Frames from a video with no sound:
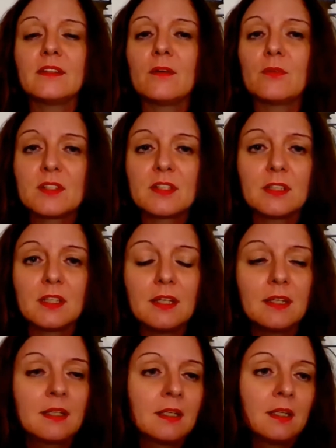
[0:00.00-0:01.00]
8 hours a
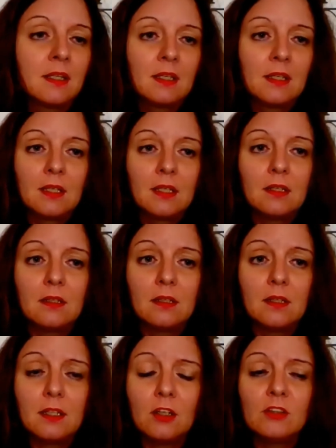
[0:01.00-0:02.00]
day.
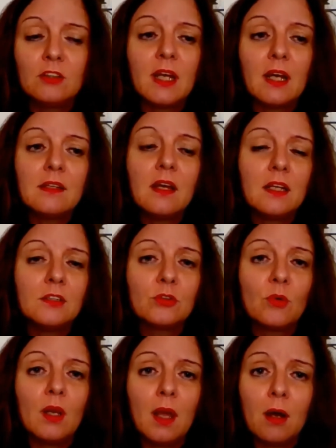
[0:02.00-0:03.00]
And on the other hand,
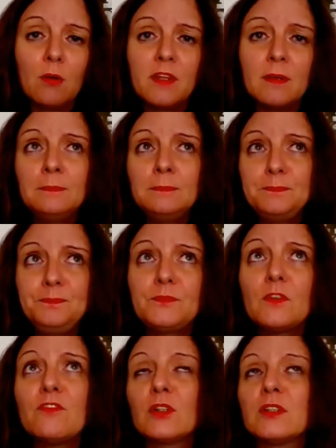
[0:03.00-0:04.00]
to allow them
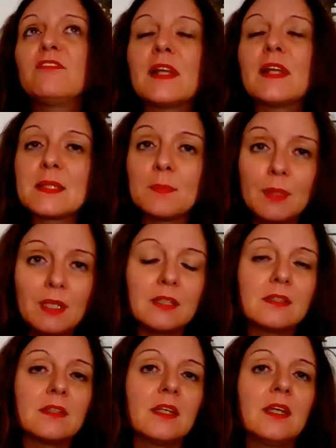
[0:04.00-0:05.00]
for the
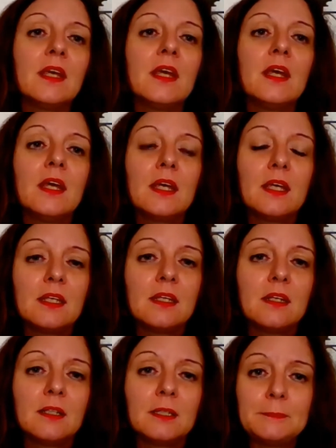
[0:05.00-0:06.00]
flexibility
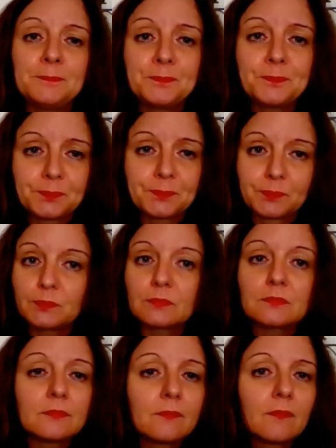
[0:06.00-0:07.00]
in
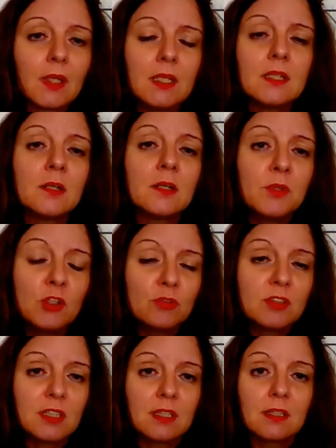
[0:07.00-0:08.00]

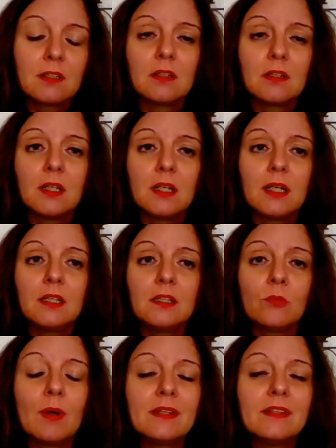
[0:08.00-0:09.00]
commuting.
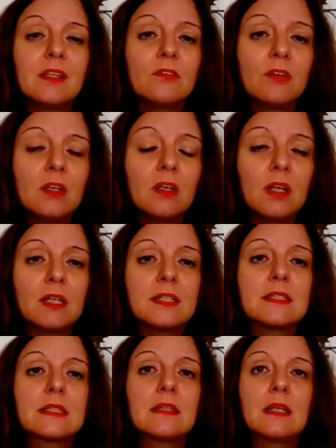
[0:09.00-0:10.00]
And what they
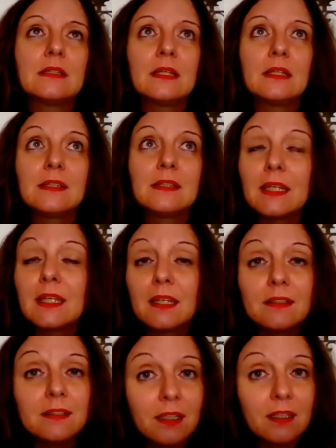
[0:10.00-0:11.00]
realize is that they
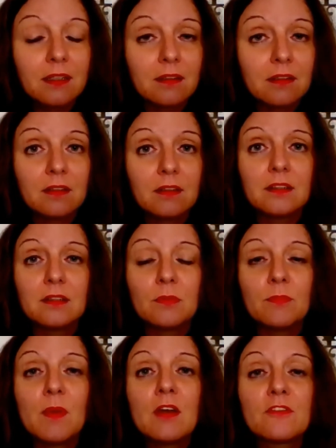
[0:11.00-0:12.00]
can take
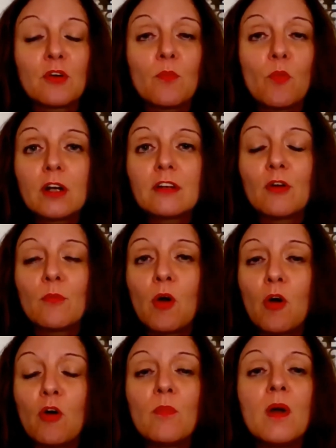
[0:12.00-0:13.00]
from work from
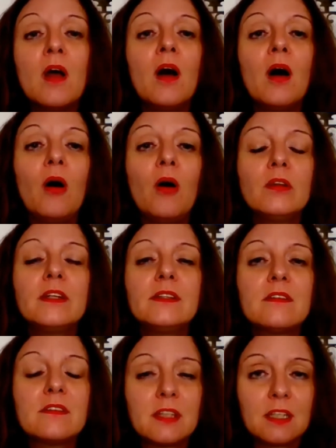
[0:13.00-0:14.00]
home only
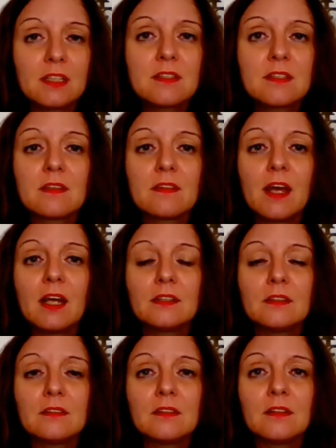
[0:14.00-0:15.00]
the things
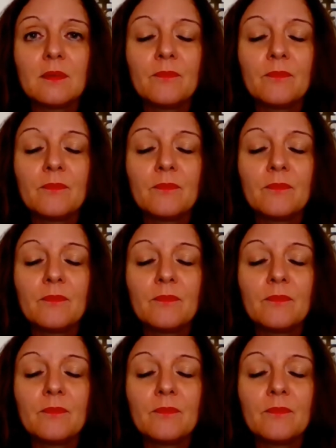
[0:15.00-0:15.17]
that